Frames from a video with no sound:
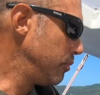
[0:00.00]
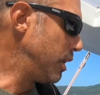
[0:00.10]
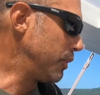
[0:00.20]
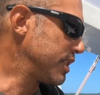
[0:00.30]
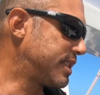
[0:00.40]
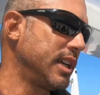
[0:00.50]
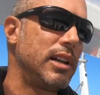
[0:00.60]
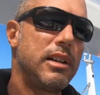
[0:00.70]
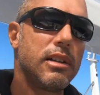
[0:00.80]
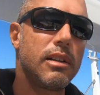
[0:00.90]
But we're
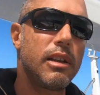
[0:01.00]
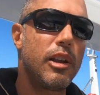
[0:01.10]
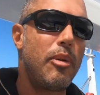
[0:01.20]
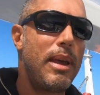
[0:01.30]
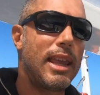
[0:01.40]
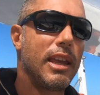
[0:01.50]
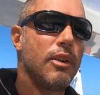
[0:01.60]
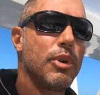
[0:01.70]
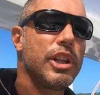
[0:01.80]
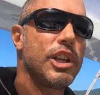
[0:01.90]
still, you know,
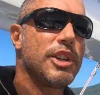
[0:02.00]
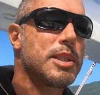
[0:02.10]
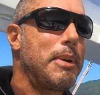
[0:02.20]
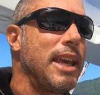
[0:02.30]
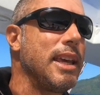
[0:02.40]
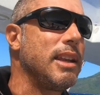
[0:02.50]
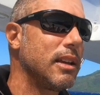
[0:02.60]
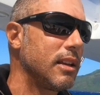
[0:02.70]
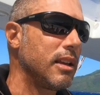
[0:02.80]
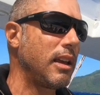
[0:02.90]
making really good speed
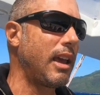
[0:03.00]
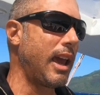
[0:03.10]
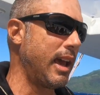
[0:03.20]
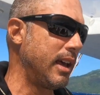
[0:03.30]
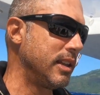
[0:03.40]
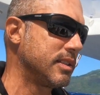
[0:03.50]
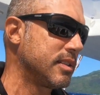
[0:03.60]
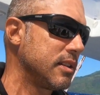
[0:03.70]
and